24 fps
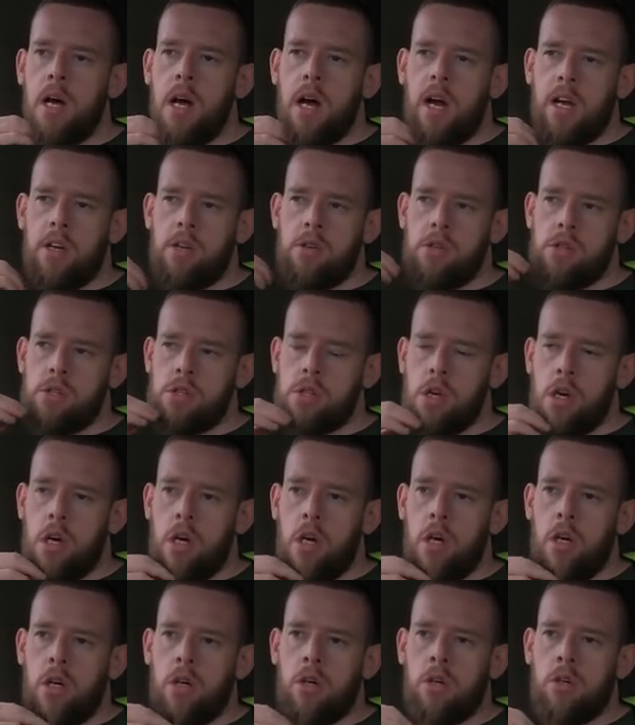I used
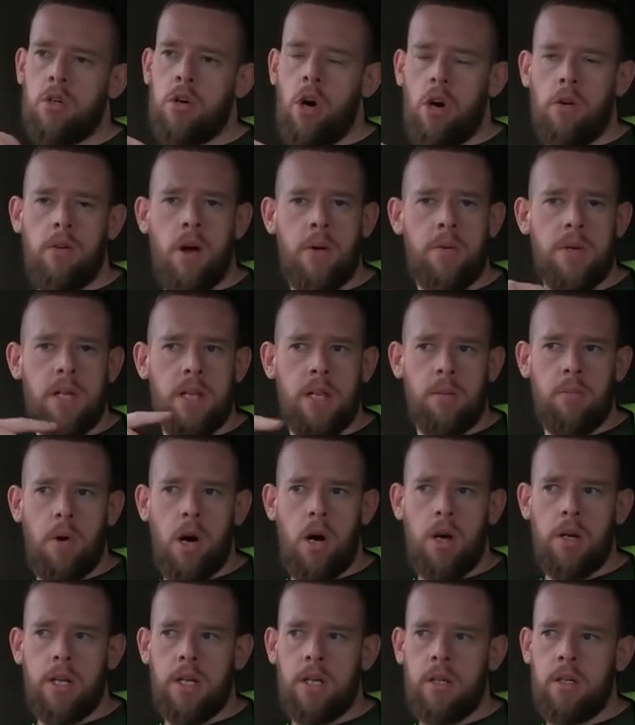to go around in the
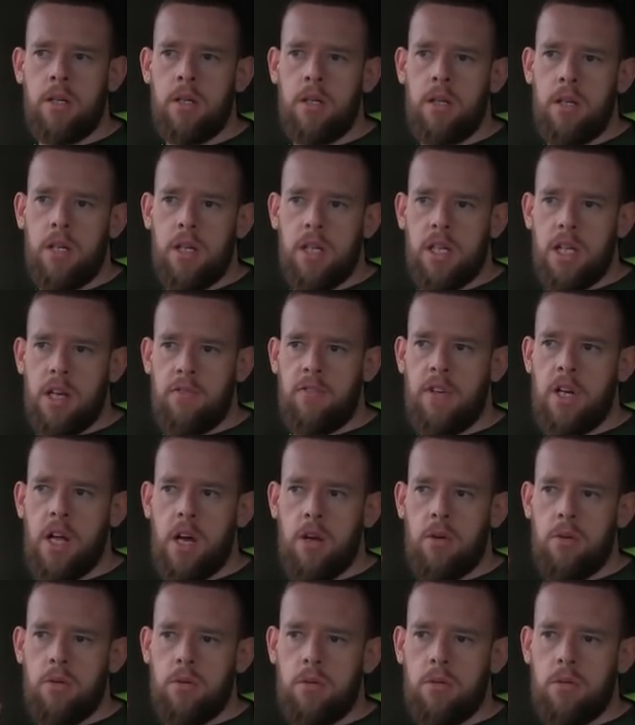morning giving
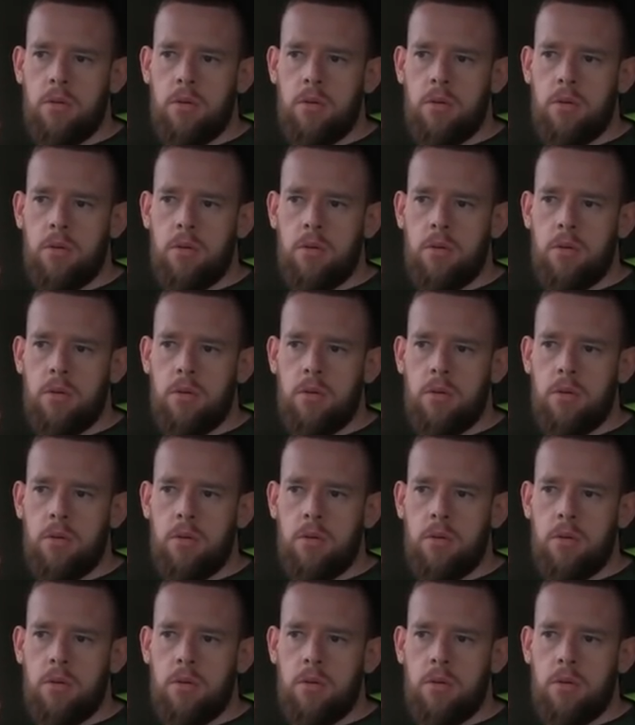out